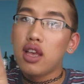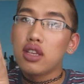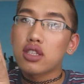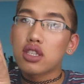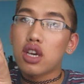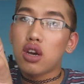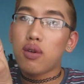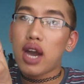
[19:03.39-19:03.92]

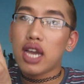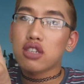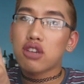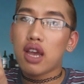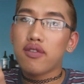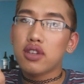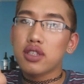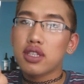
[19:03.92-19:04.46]
So I
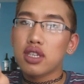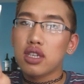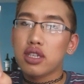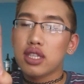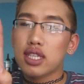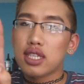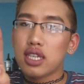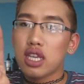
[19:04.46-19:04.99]
traveled to
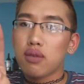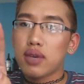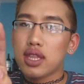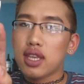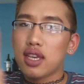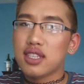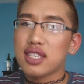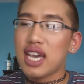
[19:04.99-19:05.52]
the city with
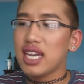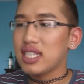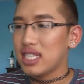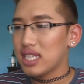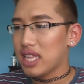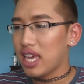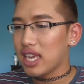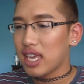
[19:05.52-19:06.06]
this. I
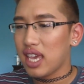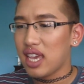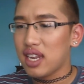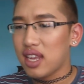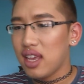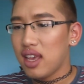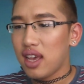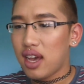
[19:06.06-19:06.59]
did like it.
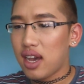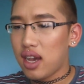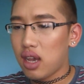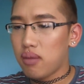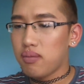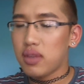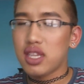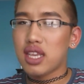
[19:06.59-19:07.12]

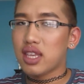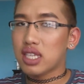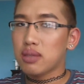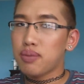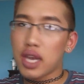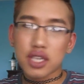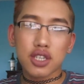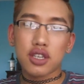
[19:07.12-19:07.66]
Nothing
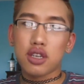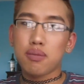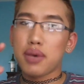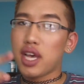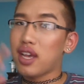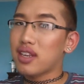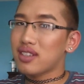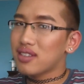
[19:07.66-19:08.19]
special,
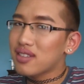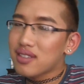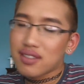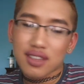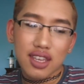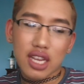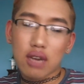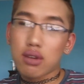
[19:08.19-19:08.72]
but
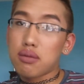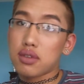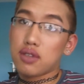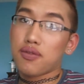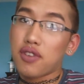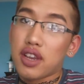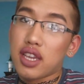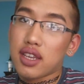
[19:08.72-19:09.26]
you know, it was
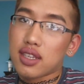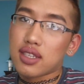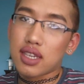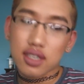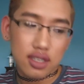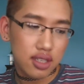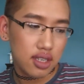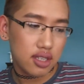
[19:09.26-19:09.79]
free,
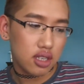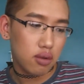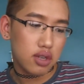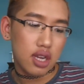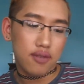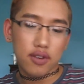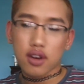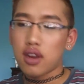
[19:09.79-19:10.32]
essentially, so
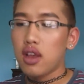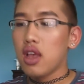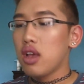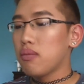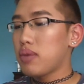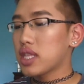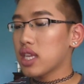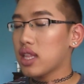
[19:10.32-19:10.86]
whatever.
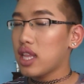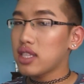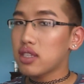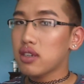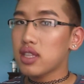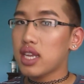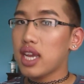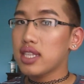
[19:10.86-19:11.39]
But the
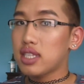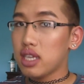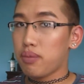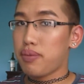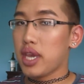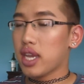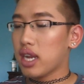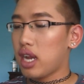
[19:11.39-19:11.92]
cleanser that I did
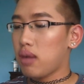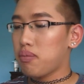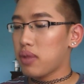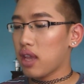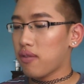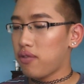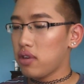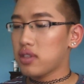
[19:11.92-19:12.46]
pick up,
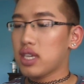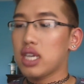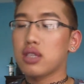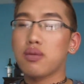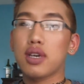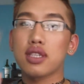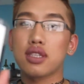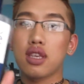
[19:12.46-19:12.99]
like, full size,
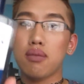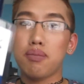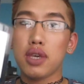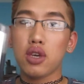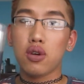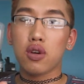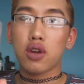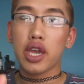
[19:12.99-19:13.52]
was the
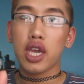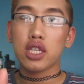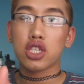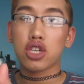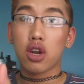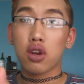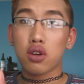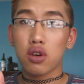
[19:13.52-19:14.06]
Biore
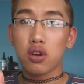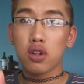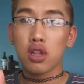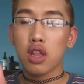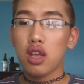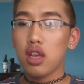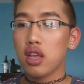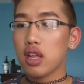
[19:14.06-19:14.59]
Charcoal
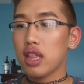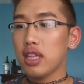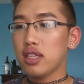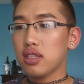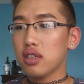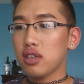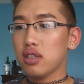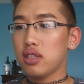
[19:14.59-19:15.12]

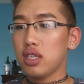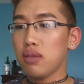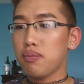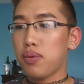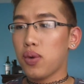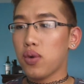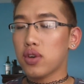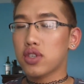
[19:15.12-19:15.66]
Cleanser, Deep
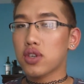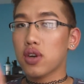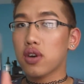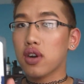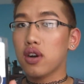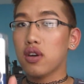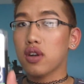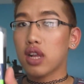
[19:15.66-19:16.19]
Pore
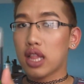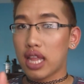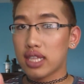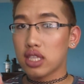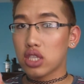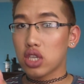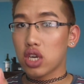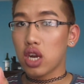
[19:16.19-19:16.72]
Charcoal
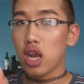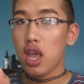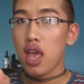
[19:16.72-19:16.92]
Cleanser.